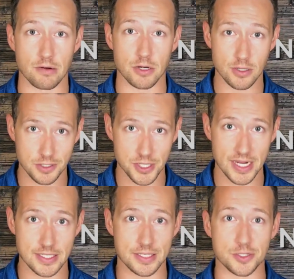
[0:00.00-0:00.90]
Now,
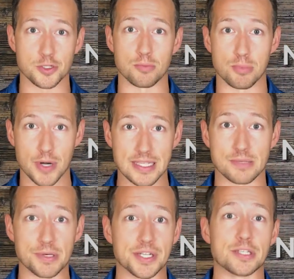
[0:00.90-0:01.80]
neurogenesis is your
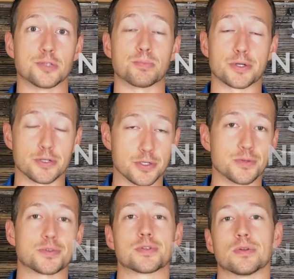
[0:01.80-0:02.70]
brain's ability to
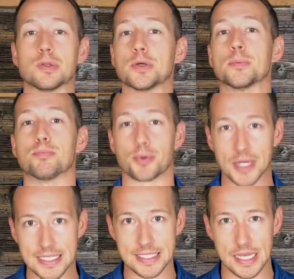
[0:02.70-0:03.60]
produce new
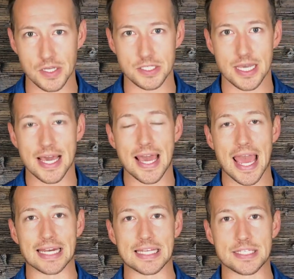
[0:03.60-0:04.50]
brain cells.
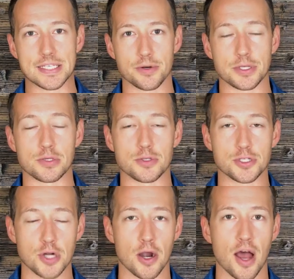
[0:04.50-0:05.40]
And considering you
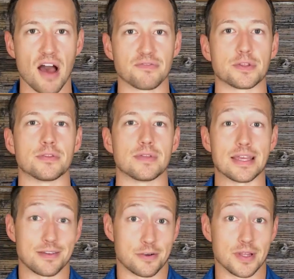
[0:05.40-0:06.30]
start off with
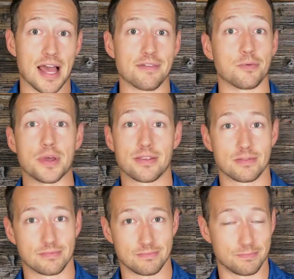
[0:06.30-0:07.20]
in your life with
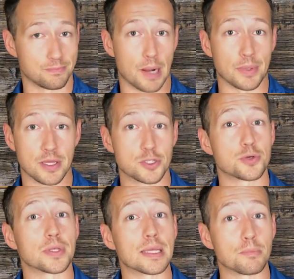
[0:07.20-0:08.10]
probably a
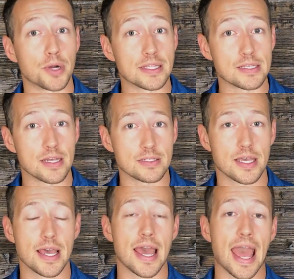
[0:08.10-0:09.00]
trillion brain
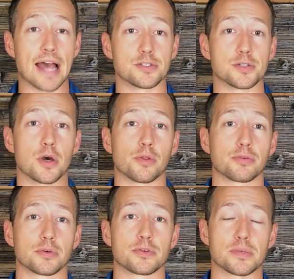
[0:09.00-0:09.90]
cells, as you go
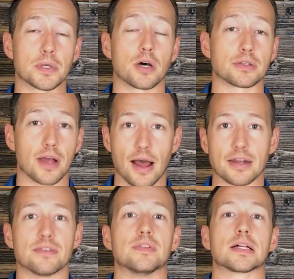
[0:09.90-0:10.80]
through, there's something called
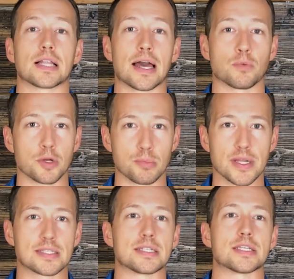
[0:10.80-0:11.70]
cognitive decline, where your
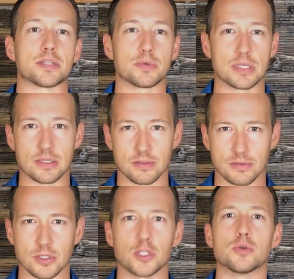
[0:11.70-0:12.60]
brain's continually
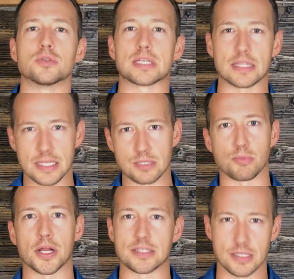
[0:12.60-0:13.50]
losing these
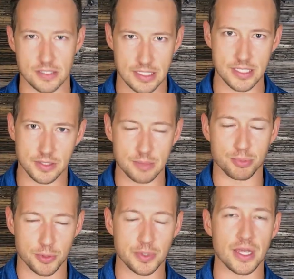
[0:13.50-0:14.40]
brain cells, continually
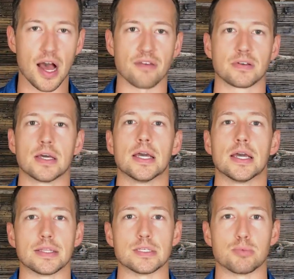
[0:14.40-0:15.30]
pruning off
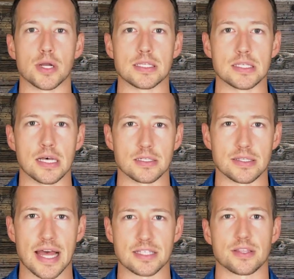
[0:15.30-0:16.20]
these brain
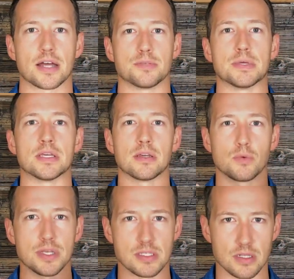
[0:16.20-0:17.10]
cells, and that's thought to be
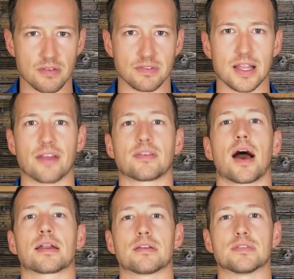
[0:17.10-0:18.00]
a reason of a lot of
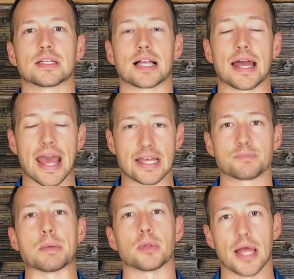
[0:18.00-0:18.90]
cognitive decline
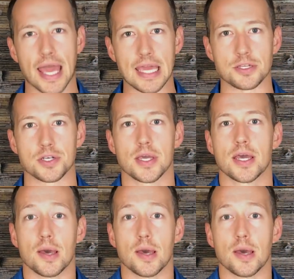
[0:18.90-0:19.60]
as people age.